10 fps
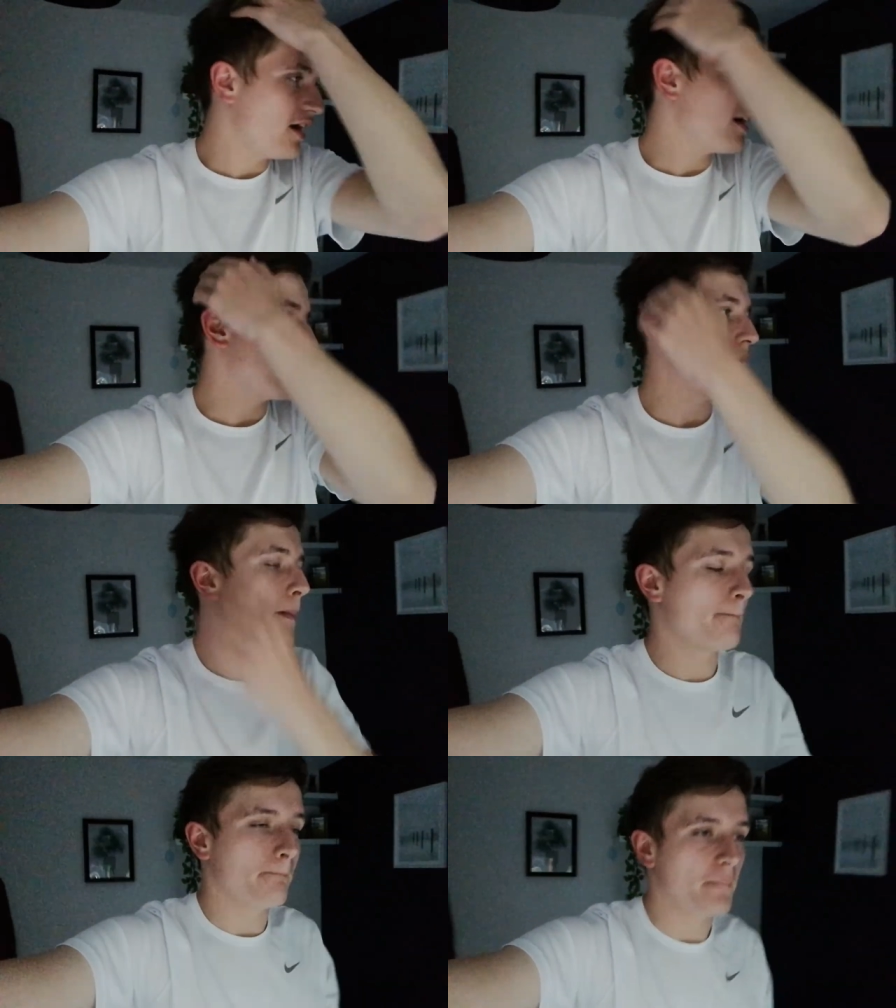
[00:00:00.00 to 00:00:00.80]

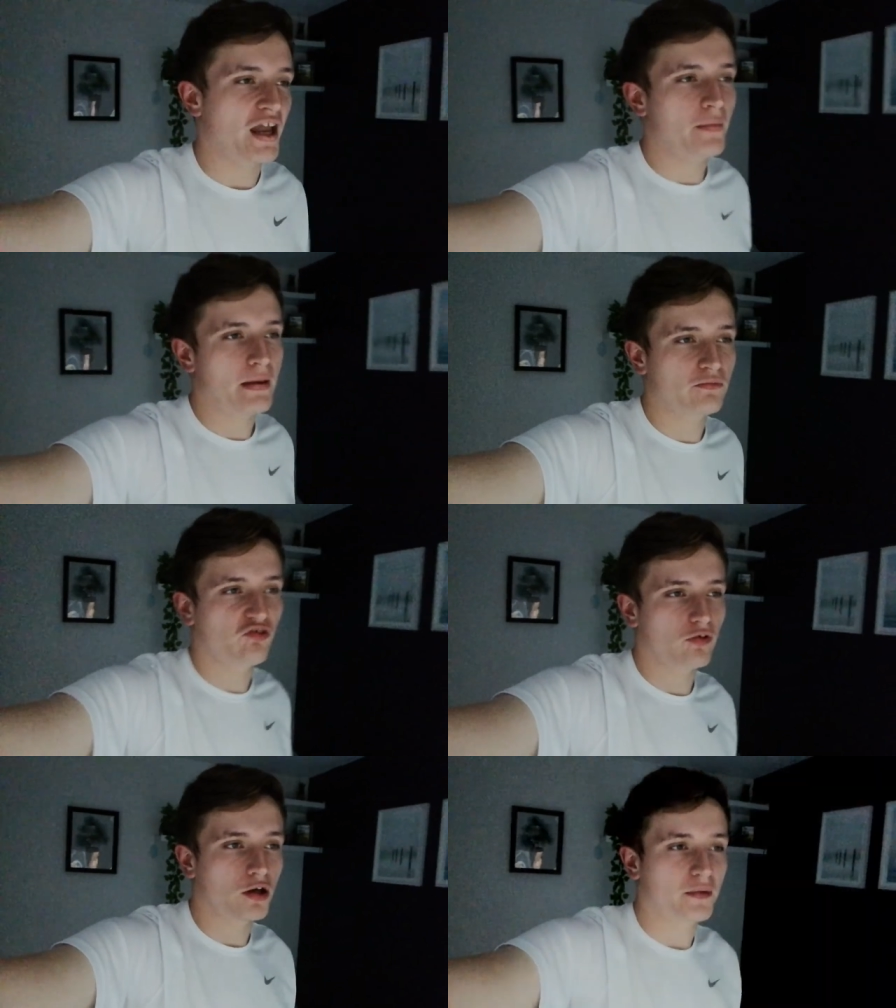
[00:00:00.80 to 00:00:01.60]
um, maybe I'm
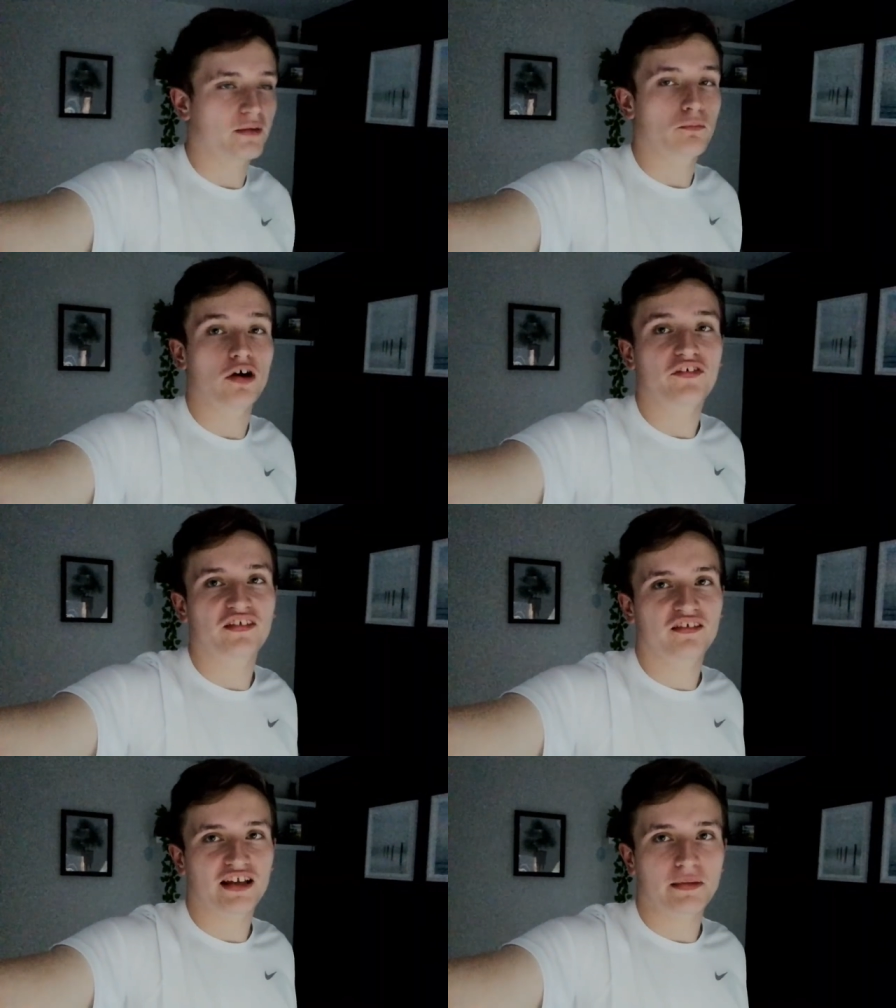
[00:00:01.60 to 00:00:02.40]
just becoming more of a
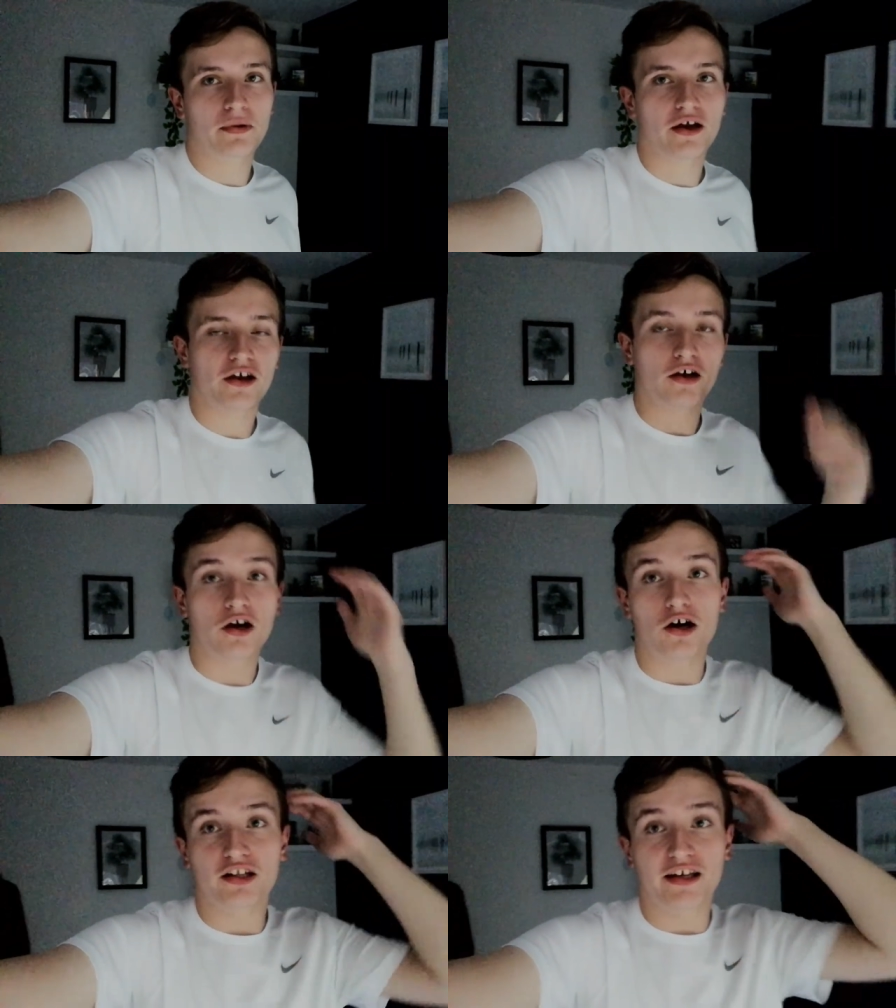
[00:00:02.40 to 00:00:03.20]

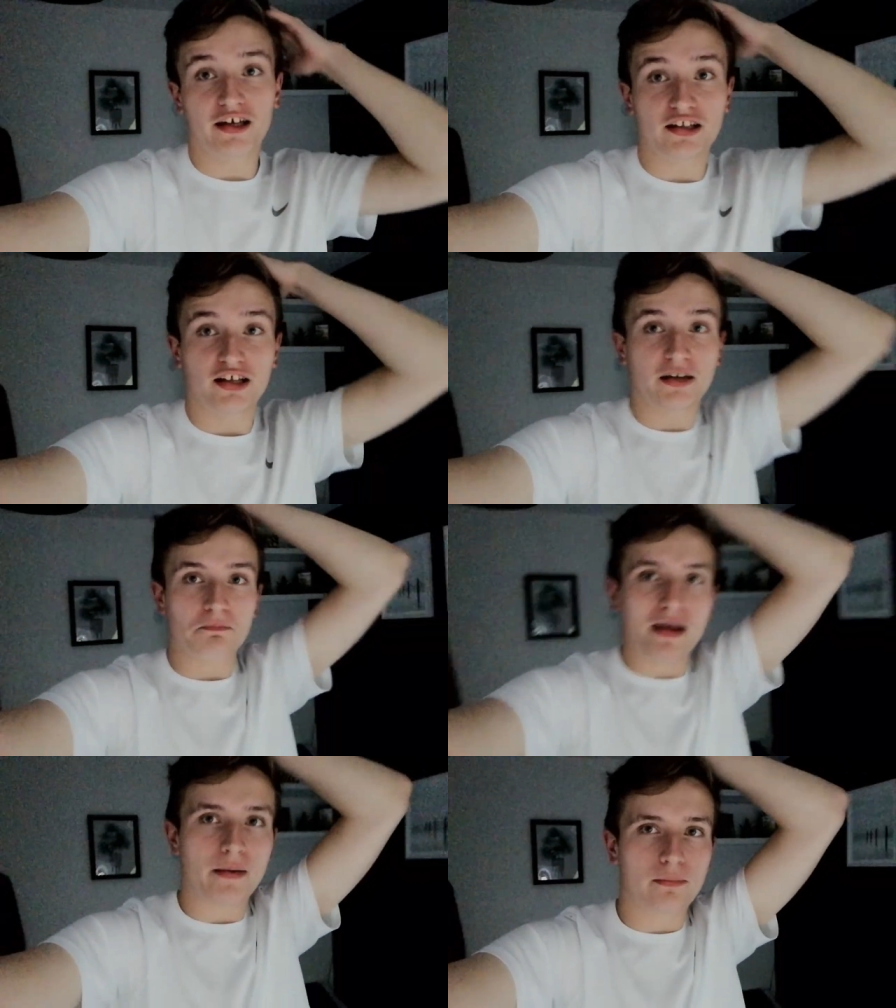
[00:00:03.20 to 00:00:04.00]
sleepaholic. Like,
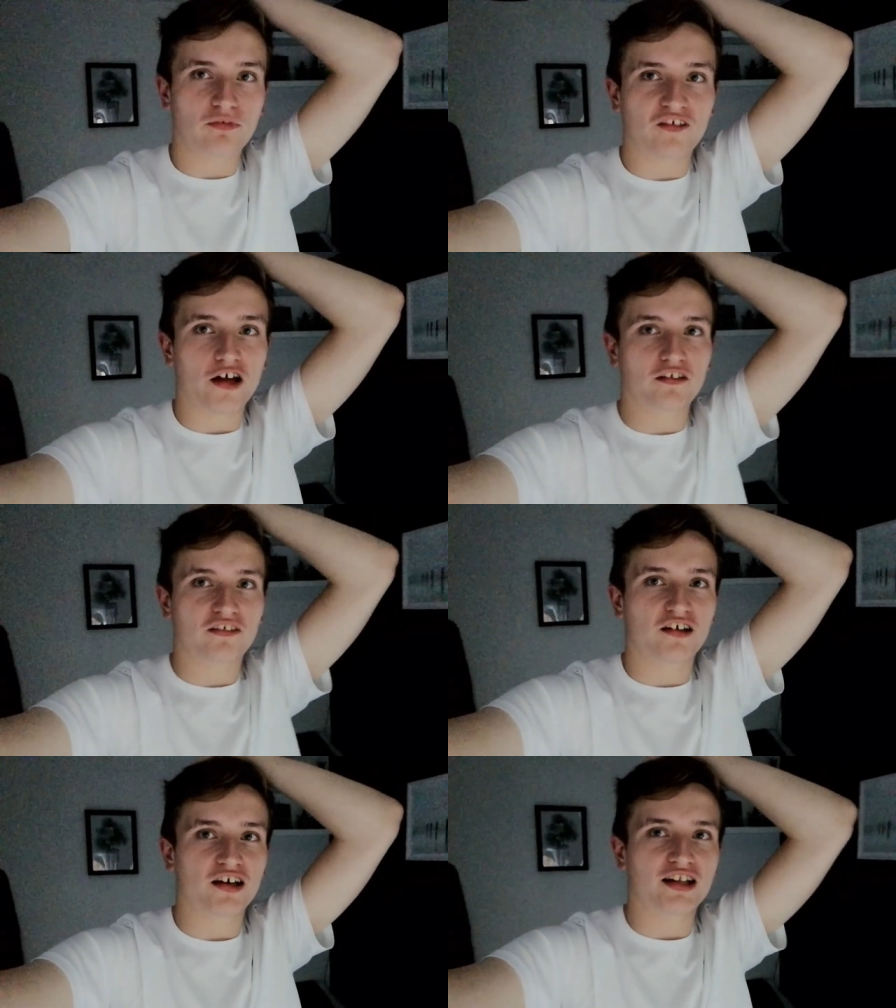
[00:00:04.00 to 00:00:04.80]
maybe I'm starting
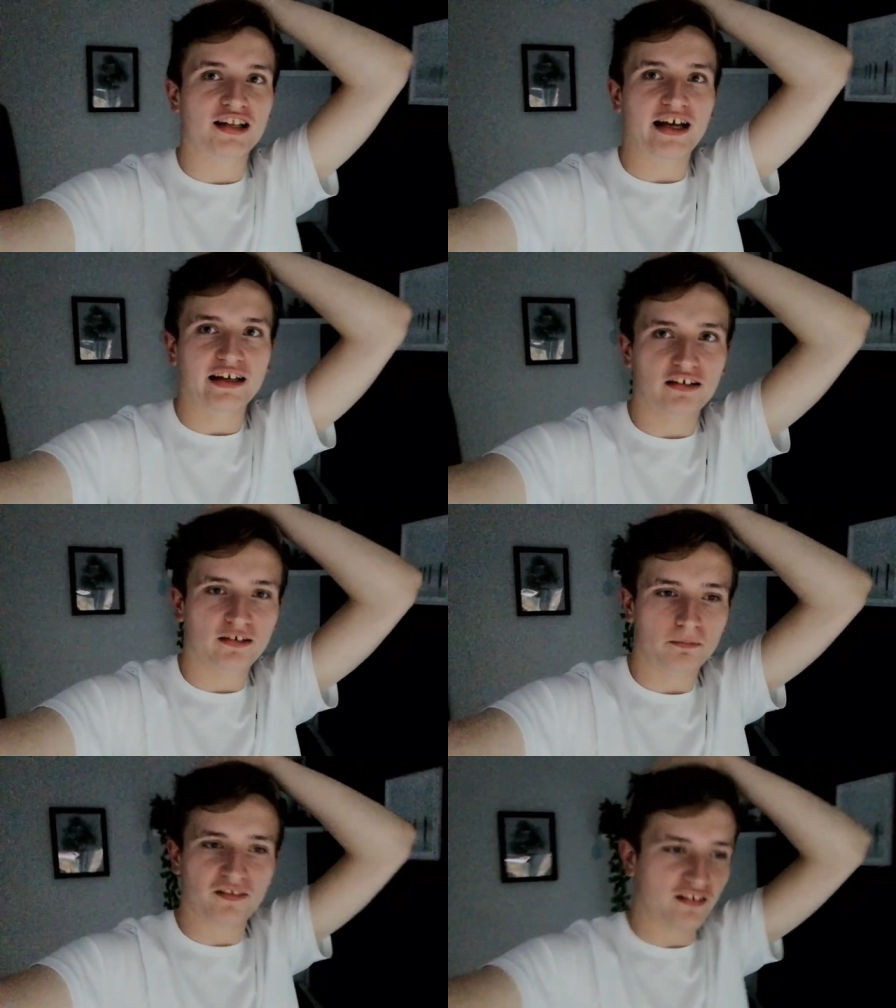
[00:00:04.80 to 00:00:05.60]
to
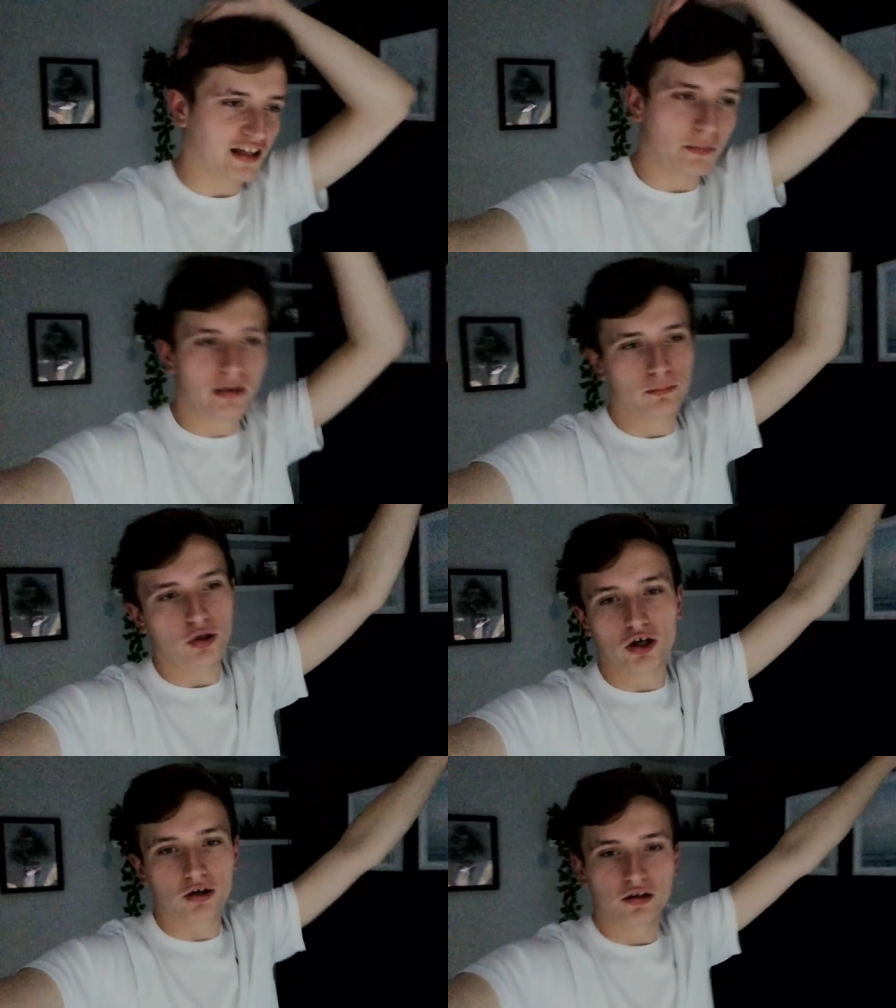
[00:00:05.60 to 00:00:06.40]
like sleeping
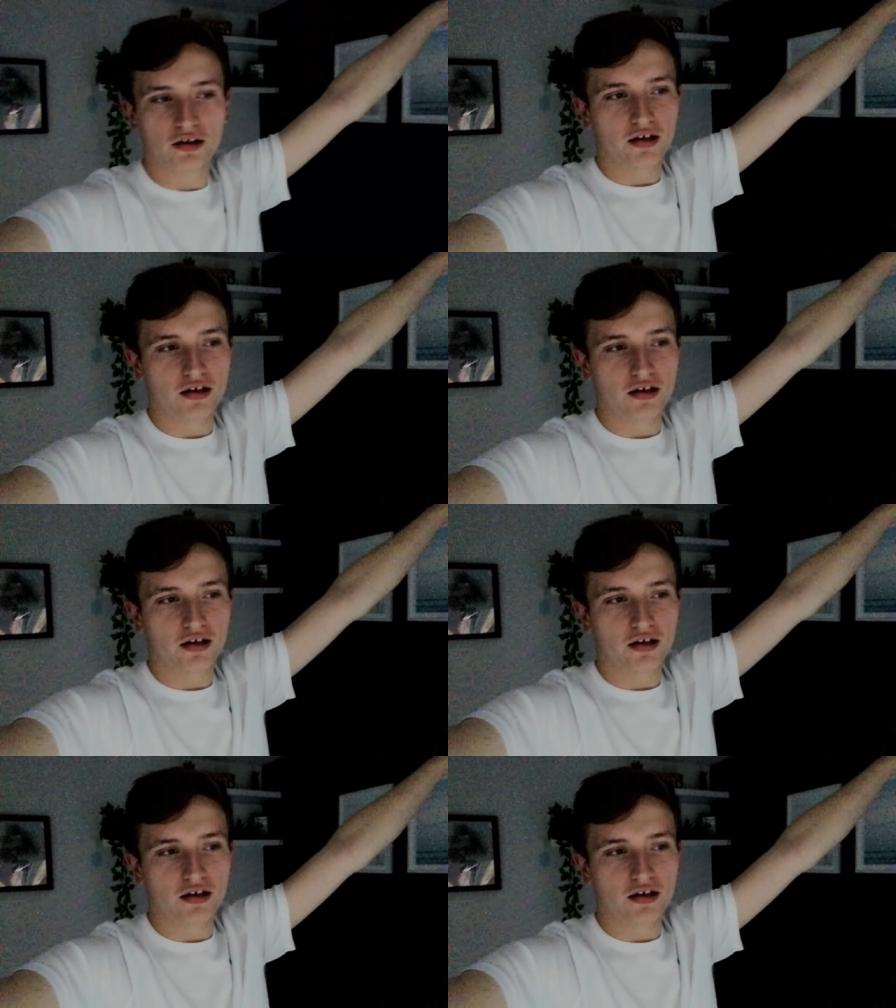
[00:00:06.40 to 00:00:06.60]
more.